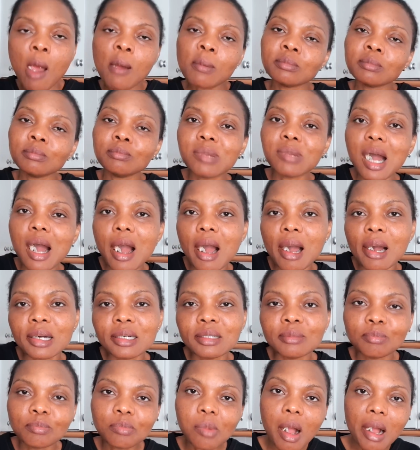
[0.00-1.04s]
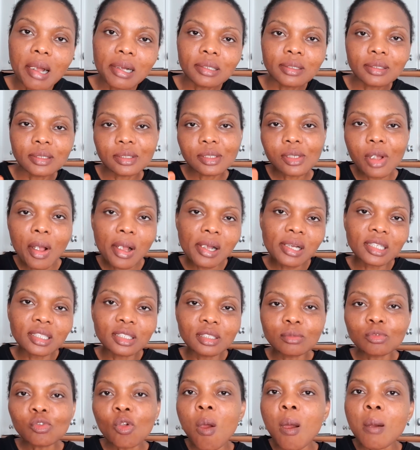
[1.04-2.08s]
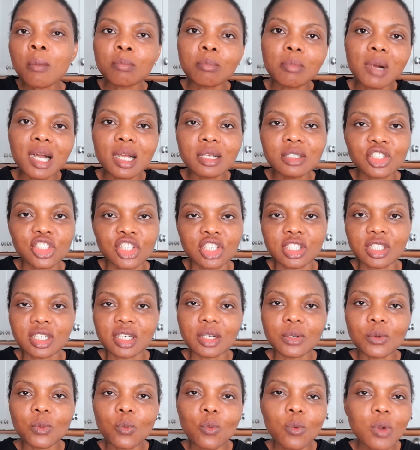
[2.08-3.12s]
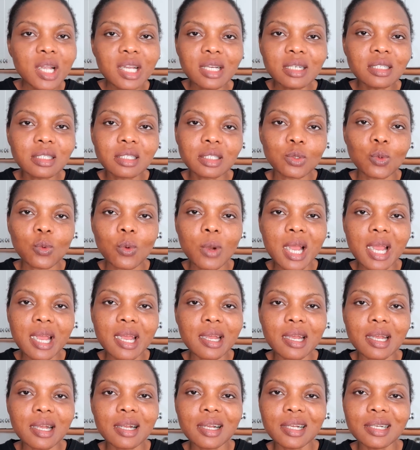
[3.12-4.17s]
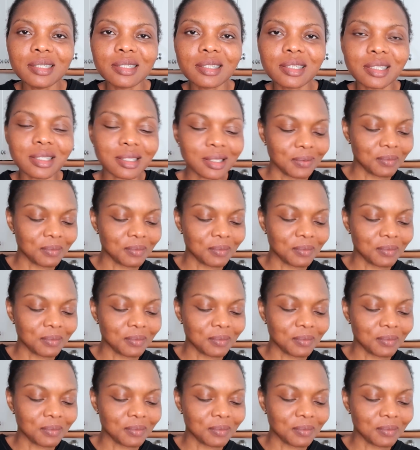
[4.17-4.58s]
Bye bye, my chicken wings wait.